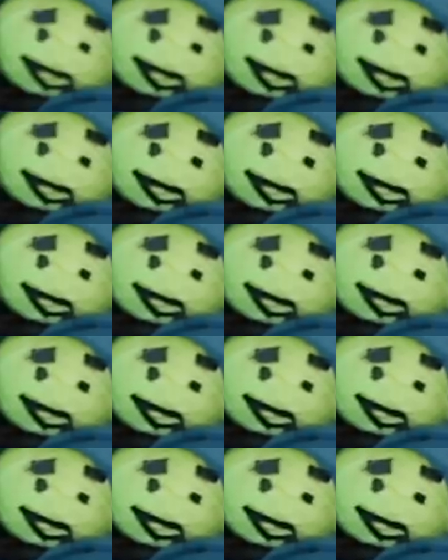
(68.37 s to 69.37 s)

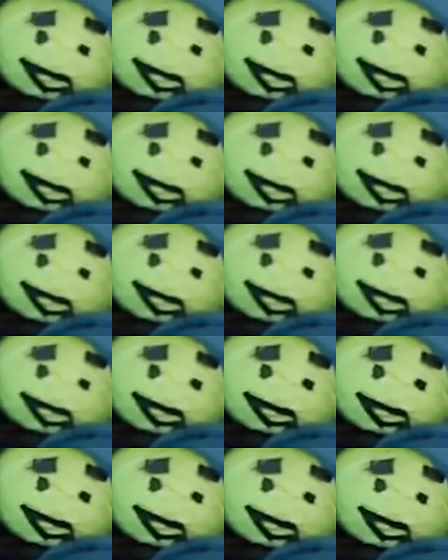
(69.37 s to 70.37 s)

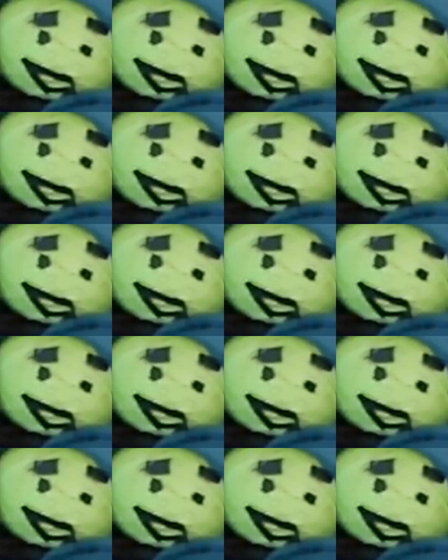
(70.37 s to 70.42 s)
(silent)